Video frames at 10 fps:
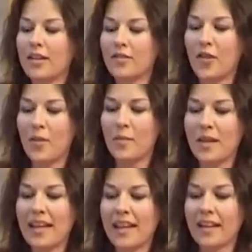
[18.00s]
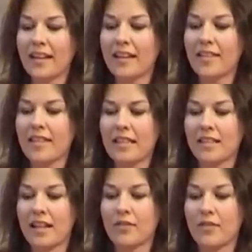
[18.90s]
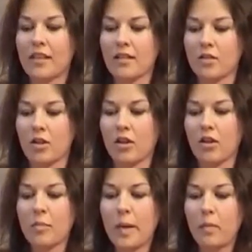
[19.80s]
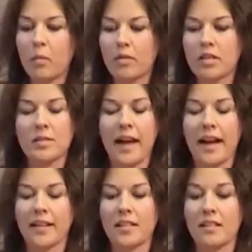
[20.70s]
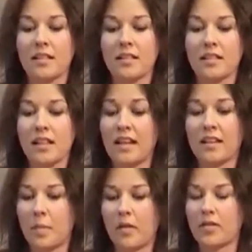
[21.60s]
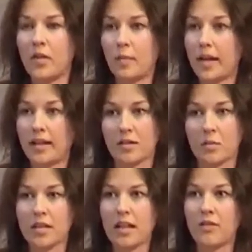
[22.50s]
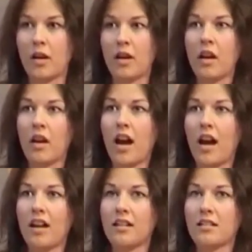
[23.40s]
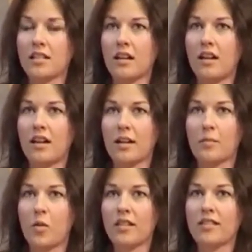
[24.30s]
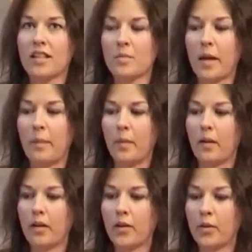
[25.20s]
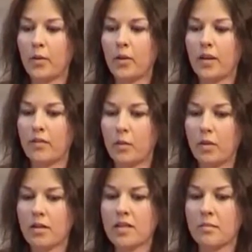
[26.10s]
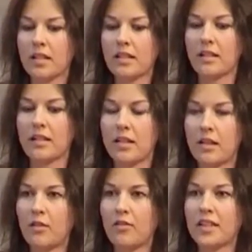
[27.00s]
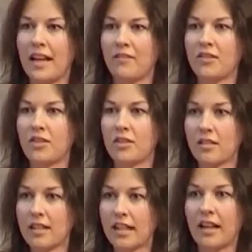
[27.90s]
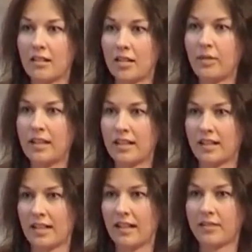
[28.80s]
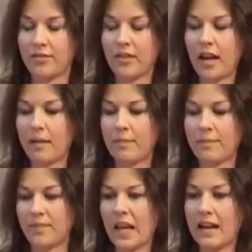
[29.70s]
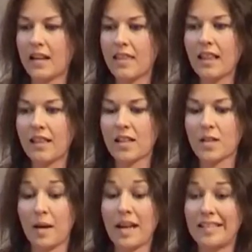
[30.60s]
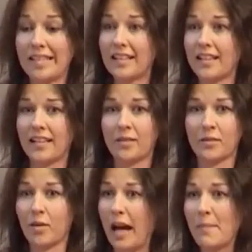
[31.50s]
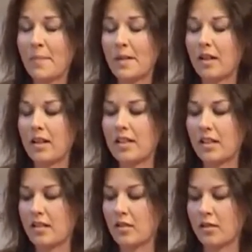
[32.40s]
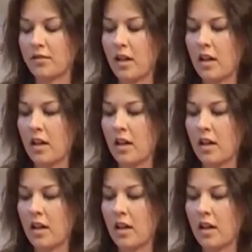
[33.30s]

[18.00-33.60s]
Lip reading: For me, I think it's like there's a lot of people wanting to be actors and I suppose filmmakers or whatever. And I'm one of these people who, if you want something done, you often have to just get out and do it yourself. And I think that's basically what happened. I just sort of